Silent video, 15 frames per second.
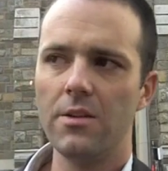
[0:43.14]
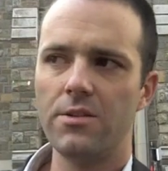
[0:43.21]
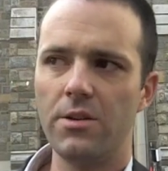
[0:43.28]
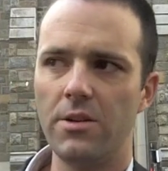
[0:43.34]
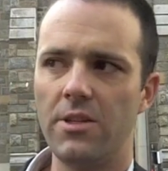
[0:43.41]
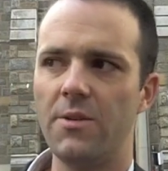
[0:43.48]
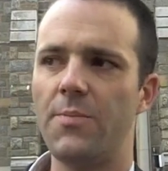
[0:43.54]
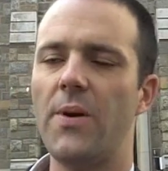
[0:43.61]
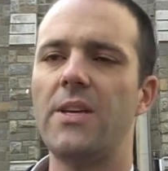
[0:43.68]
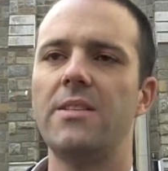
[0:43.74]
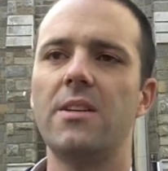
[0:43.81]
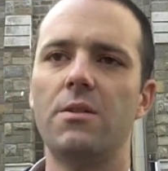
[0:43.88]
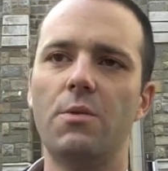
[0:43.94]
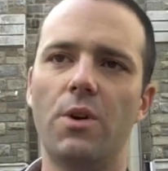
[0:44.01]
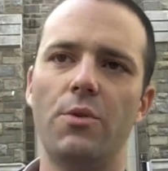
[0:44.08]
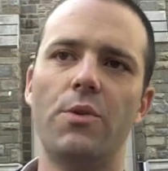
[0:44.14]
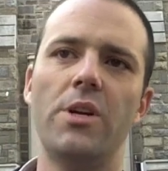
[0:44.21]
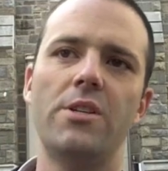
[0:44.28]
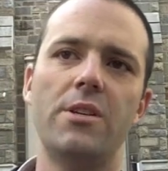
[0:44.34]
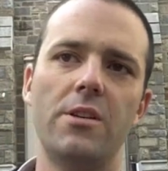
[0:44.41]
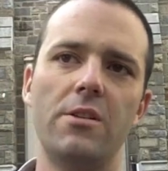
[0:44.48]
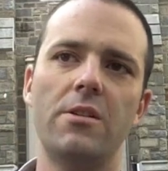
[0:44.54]
So it depends on what
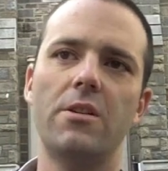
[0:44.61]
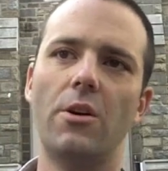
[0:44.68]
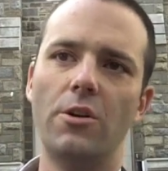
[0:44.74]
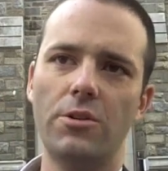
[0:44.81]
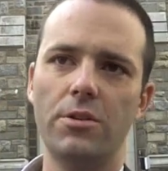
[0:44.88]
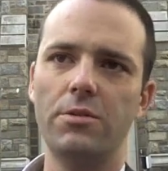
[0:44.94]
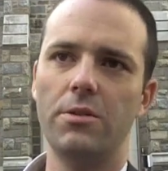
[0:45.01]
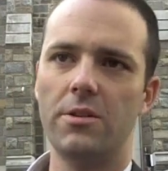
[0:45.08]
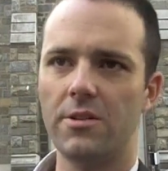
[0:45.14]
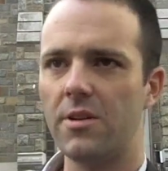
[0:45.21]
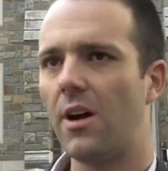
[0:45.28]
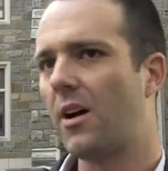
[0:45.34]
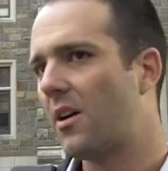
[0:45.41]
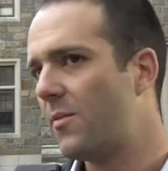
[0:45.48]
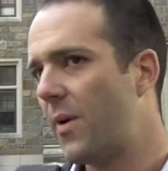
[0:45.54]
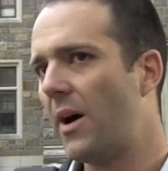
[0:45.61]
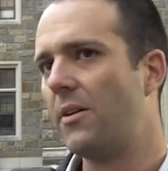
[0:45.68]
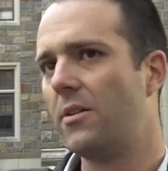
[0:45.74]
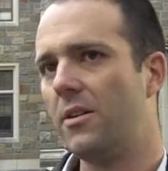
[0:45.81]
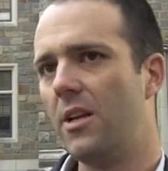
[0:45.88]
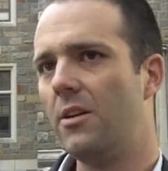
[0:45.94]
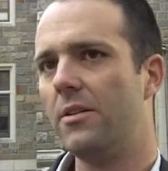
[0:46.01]
region you go to to talk
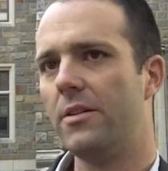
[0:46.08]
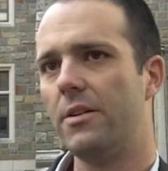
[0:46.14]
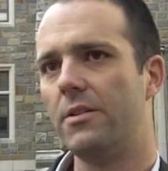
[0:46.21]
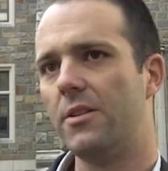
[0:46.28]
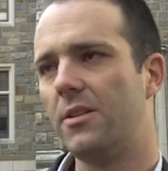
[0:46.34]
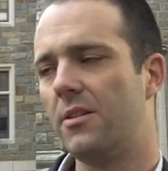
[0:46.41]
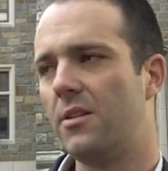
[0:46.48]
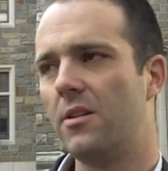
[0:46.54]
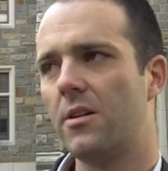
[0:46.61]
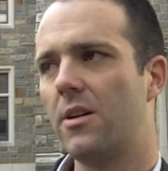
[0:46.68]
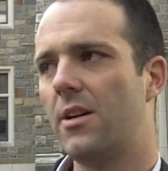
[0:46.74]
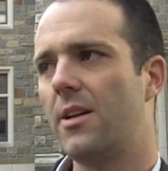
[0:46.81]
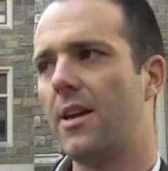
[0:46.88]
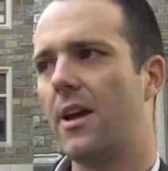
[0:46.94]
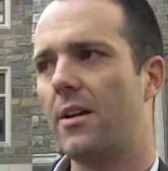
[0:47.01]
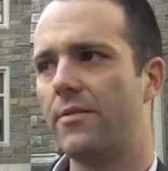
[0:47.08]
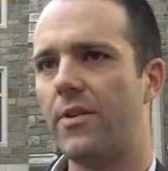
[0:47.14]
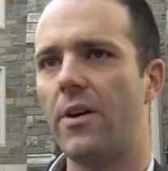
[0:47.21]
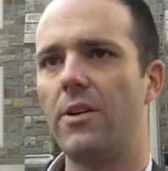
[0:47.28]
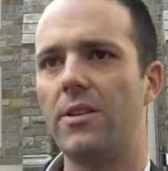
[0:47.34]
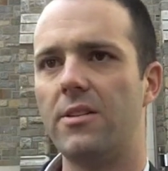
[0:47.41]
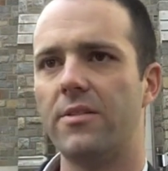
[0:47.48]
about Uribe. You're gonna get
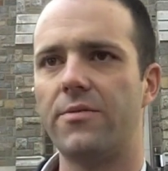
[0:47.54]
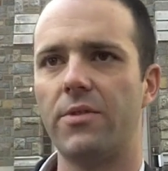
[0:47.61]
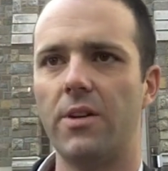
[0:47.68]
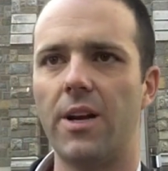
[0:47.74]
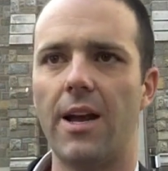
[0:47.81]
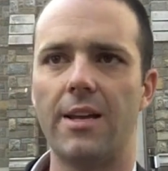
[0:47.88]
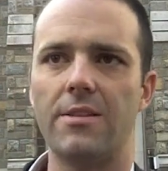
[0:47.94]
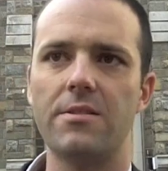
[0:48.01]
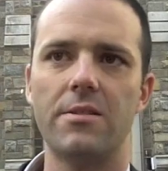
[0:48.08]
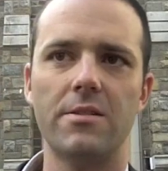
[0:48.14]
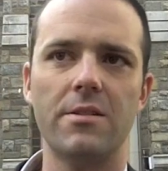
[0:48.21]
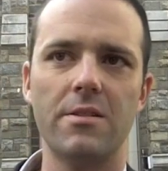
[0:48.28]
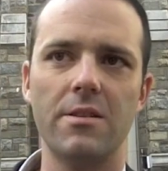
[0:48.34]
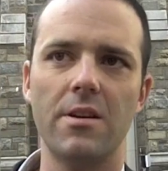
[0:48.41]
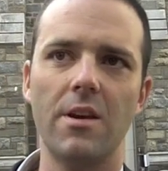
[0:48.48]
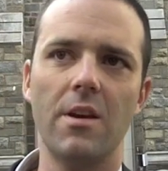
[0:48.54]
very different answers.